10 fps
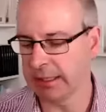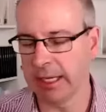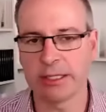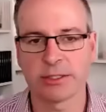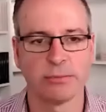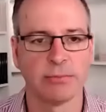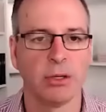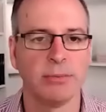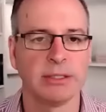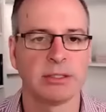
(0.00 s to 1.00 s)
getting some
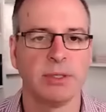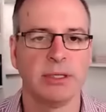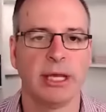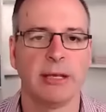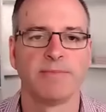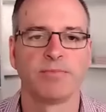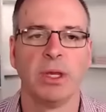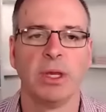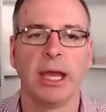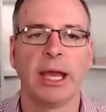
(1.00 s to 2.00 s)
momentum in there.
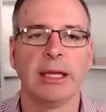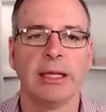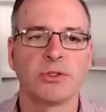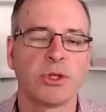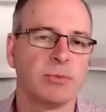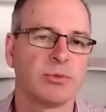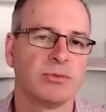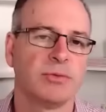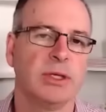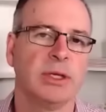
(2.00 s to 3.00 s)
In terms
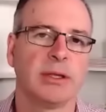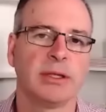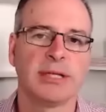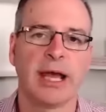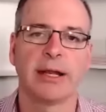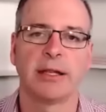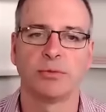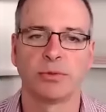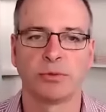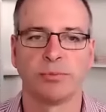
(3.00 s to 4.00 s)
of the data that
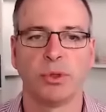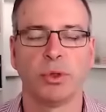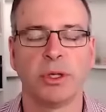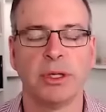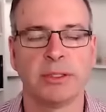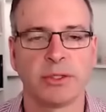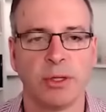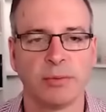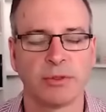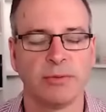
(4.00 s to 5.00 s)
was reported, in
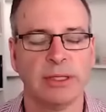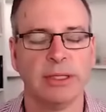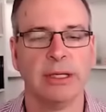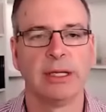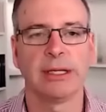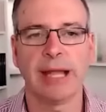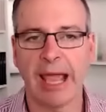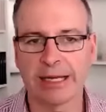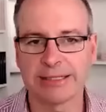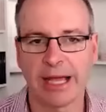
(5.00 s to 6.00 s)
terms of the
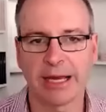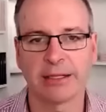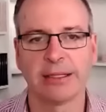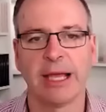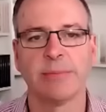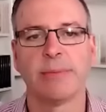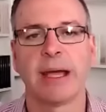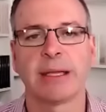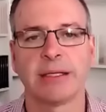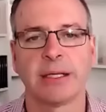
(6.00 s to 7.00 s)
lag data, the labour
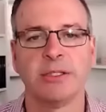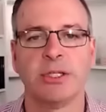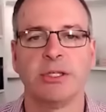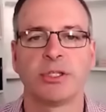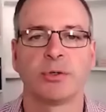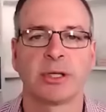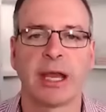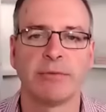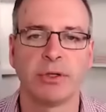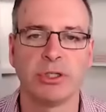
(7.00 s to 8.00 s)
market continues to
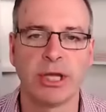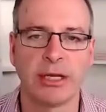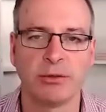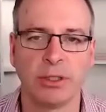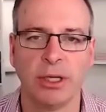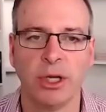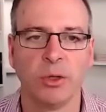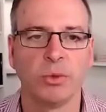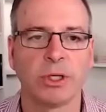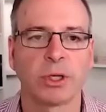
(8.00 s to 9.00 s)
recover in January
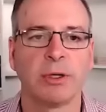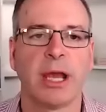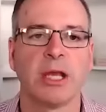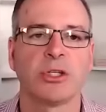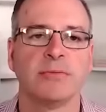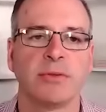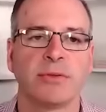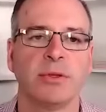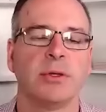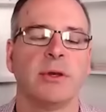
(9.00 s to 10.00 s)
with the creation of
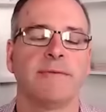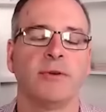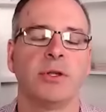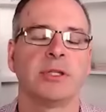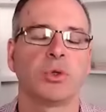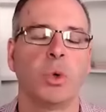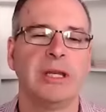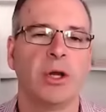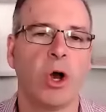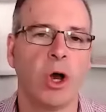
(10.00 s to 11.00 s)
a further
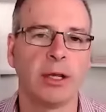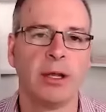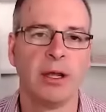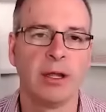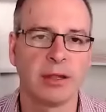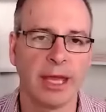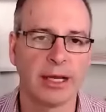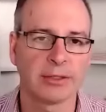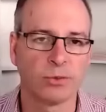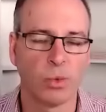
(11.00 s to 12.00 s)

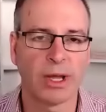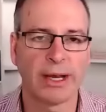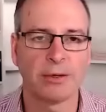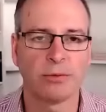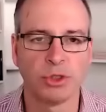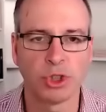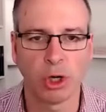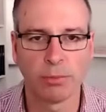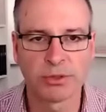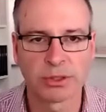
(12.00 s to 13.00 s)
29,100
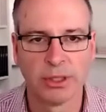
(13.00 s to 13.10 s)
jobs.